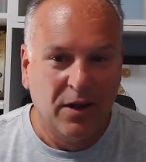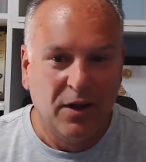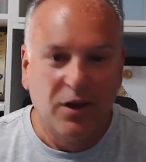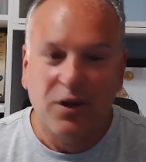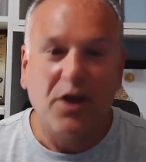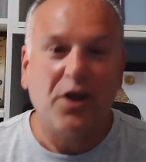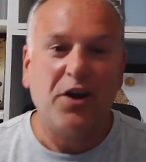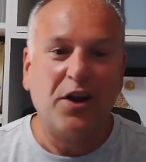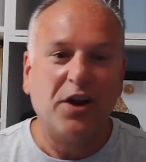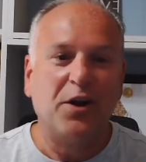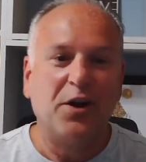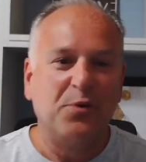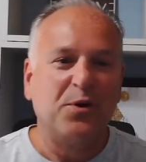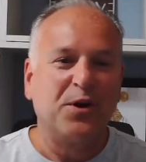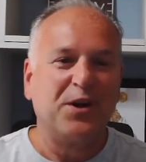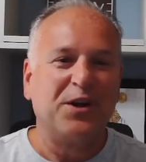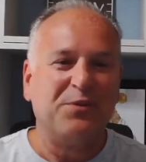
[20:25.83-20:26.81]
No, no, no,
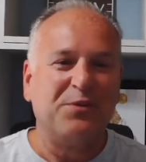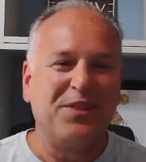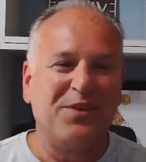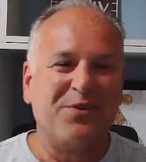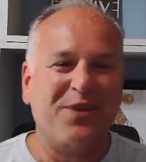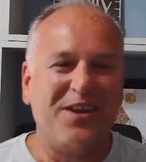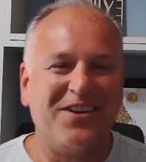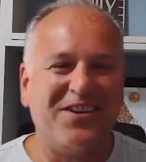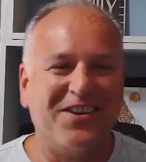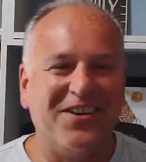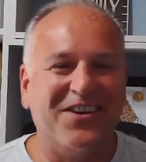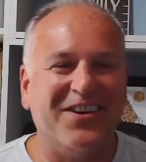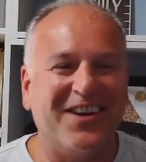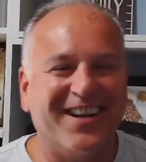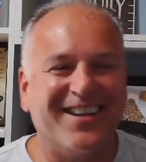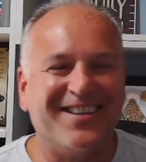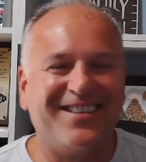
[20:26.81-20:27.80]
we're good with the way you're
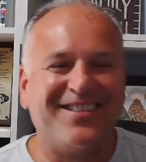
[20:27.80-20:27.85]
doing it.